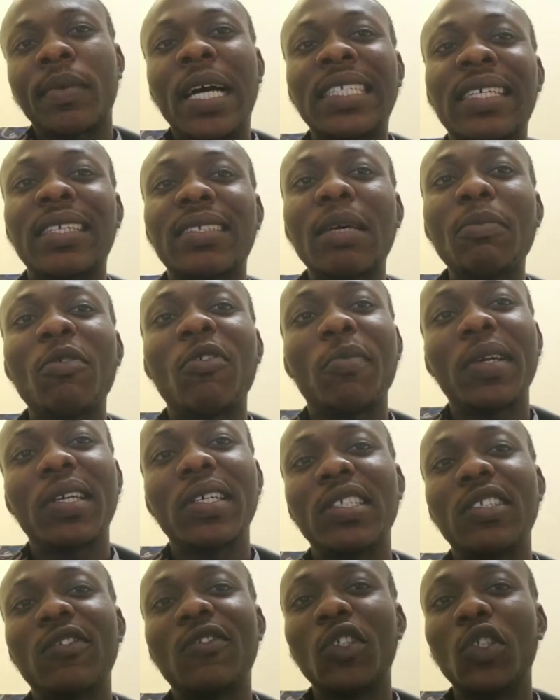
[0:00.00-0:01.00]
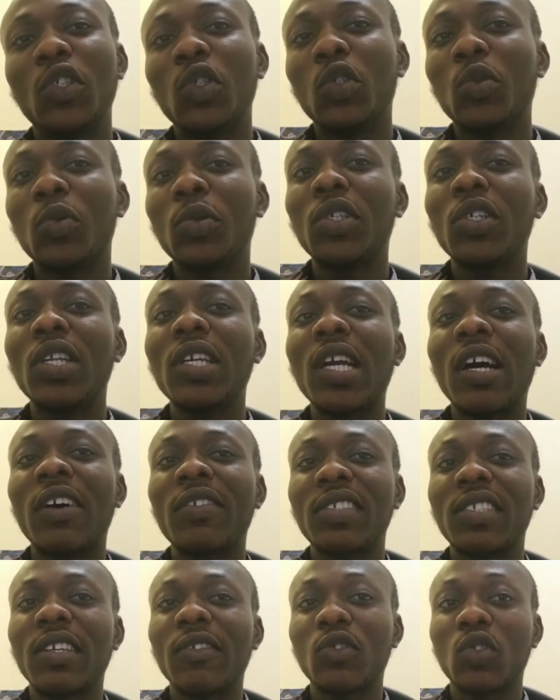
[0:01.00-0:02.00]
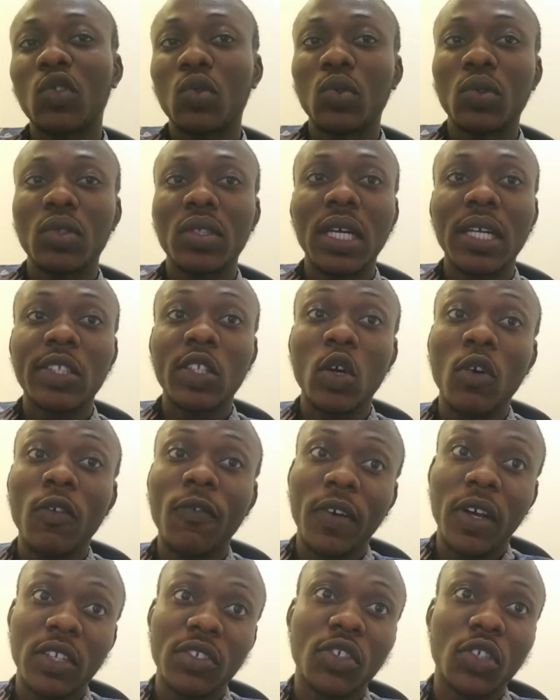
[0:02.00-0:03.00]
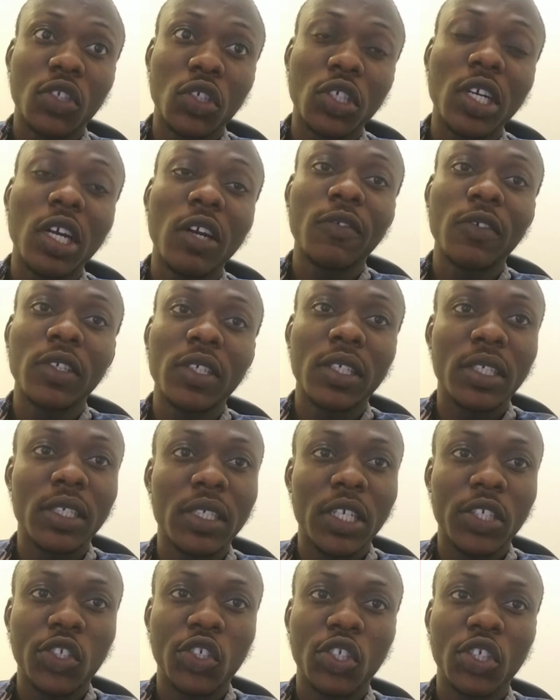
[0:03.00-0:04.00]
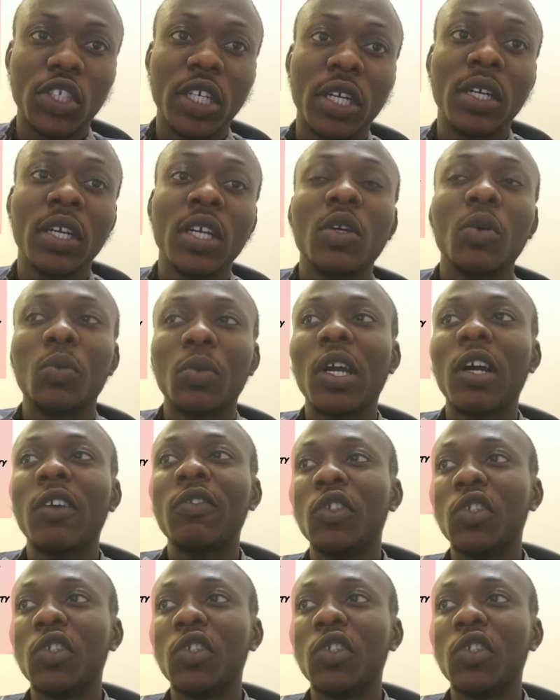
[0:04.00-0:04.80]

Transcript: As at the time of making this video, we really have seven schools that offers radiography in Nigeria. We have the